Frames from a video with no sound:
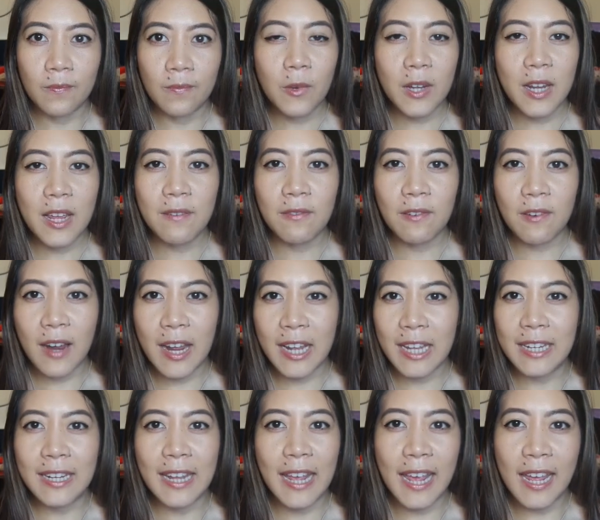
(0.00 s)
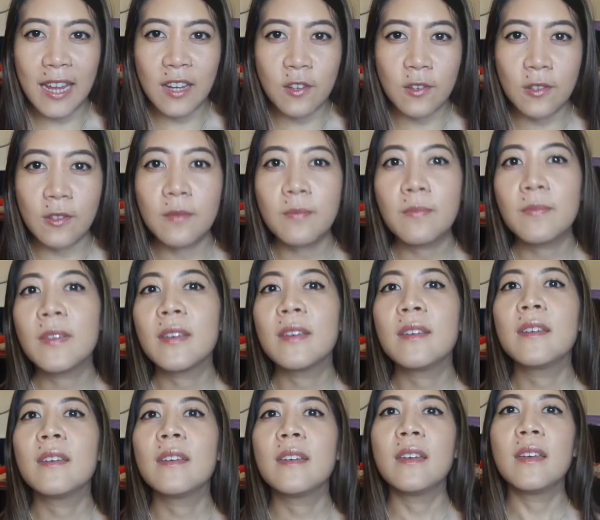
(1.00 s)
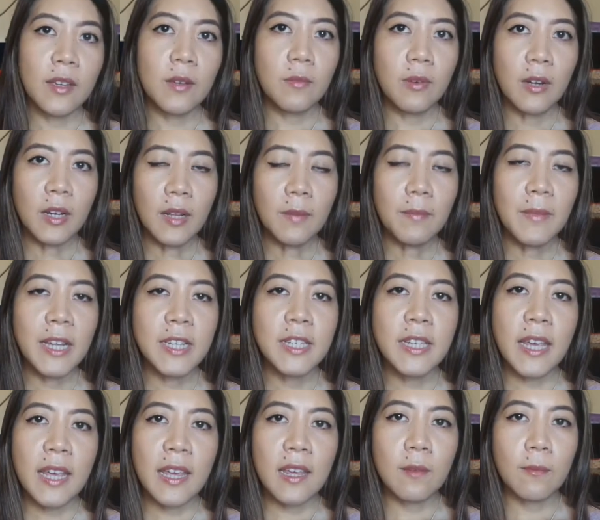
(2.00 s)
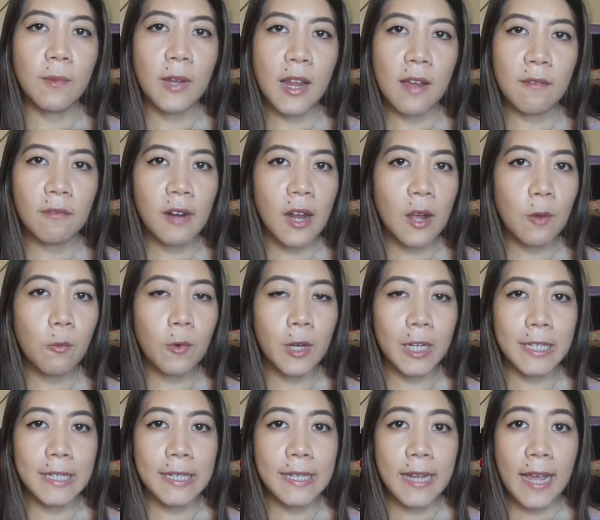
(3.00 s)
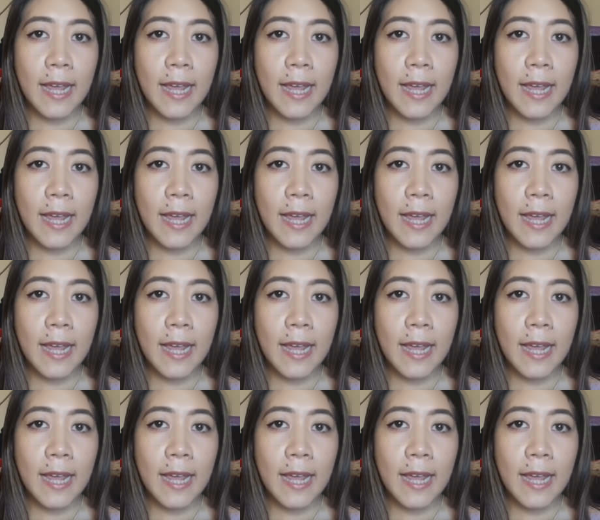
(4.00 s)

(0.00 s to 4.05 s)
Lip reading: whatever I can handle. I can pretty much eat whatever I want